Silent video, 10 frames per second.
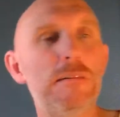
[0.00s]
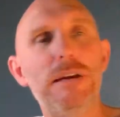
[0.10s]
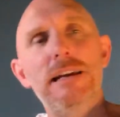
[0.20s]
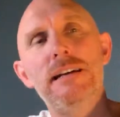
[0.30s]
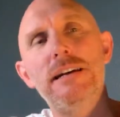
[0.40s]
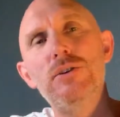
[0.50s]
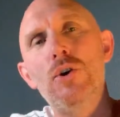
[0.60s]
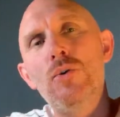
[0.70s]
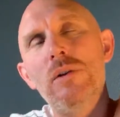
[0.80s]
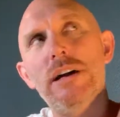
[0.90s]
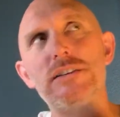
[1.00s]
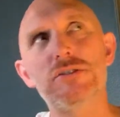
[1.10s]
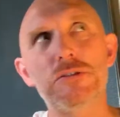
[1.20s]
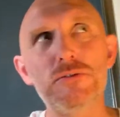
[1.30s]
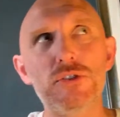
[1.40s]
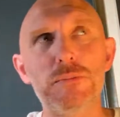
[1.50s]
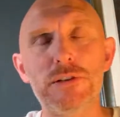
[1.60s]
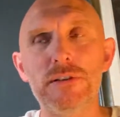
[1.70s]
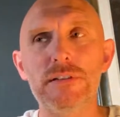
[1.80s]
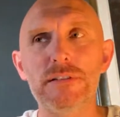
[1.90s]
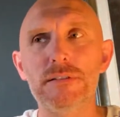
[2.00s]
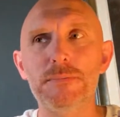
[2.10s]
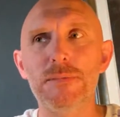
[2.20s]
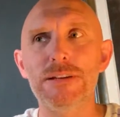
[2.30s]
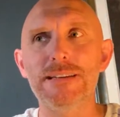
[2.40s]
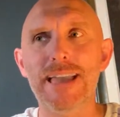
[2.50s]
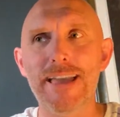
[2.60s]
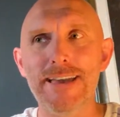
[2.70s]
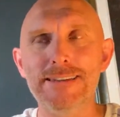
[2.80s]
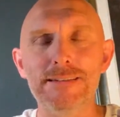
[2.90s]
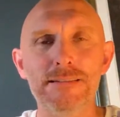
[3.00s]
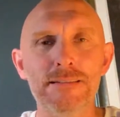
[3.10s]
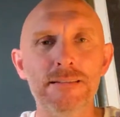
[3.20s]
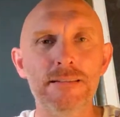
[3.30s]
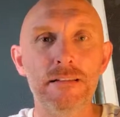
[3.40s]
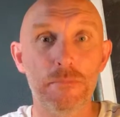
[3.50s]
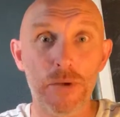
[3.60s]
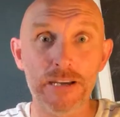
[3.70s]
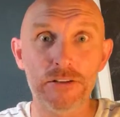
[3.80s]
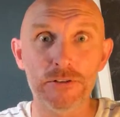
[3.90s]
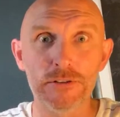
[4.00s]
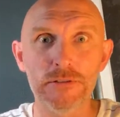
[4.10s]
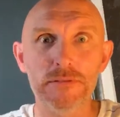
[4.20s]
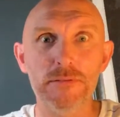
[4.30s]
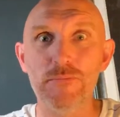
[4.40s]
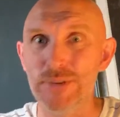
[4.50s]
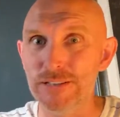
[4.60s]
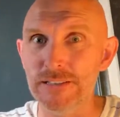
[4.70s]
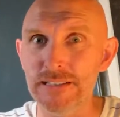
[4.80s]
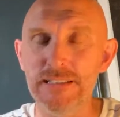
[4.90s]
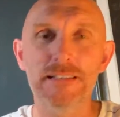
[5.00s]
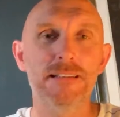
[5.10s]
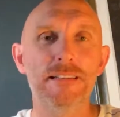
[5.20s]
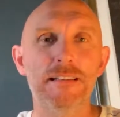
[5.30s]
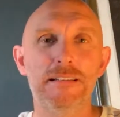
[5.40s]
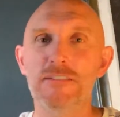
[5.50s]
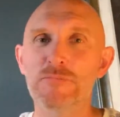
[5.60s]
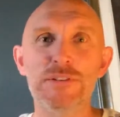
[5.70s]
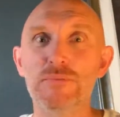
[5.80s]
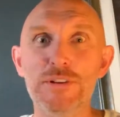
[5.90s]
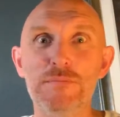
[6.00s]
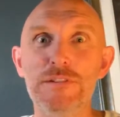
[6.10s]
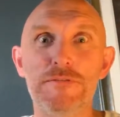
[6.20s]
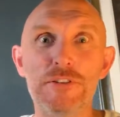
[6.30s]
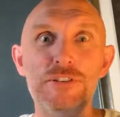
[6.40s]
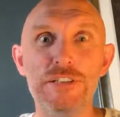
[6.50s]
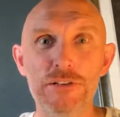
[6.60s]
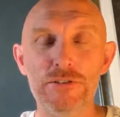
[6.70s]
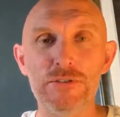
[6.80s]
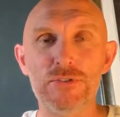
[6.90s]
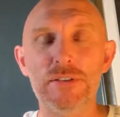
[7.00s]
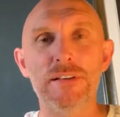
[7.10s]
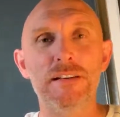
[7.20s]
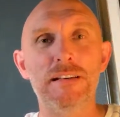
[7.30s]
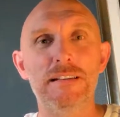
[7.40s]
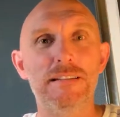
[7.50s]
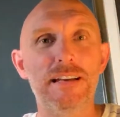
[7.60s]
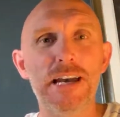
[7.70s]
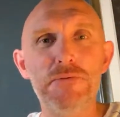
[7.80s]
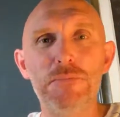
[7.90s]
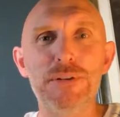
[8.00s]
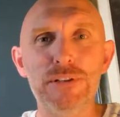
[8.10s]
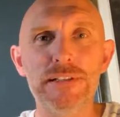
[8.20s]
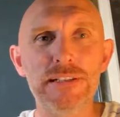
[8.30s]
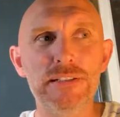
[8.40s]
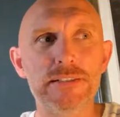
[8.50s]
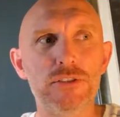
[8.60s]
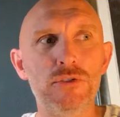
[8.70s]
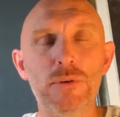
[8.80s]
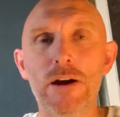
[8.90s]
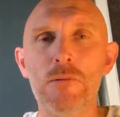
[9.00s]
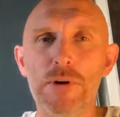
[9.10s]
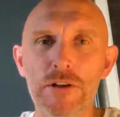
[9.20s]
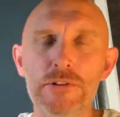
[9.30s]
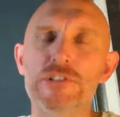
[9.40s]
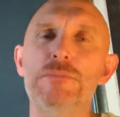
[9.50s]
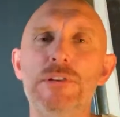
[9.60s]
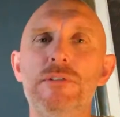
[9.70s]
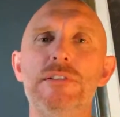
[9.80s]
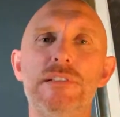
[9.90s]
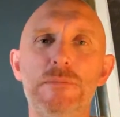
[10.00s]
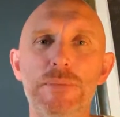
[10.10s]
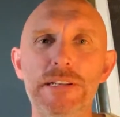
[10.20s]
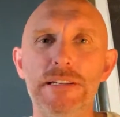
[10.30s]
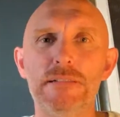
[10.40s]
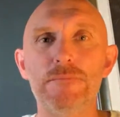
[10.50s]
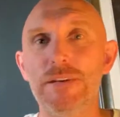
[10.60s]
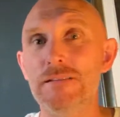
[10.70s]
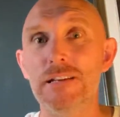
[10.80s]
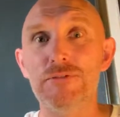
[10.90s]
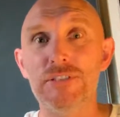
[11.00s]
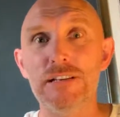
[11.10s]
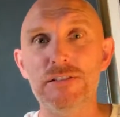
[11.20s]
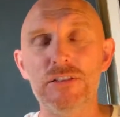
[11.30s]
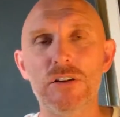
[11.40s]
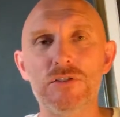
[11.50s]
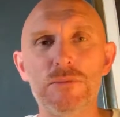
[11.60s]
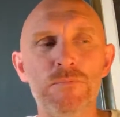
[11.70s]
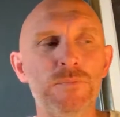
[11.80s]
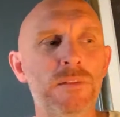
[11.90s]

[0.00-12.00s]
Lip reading: And I know, like, certain spirits, like Ed, Michael, Billy, that have been with me for years, they have abilities to help other spirits speak, and they've said such.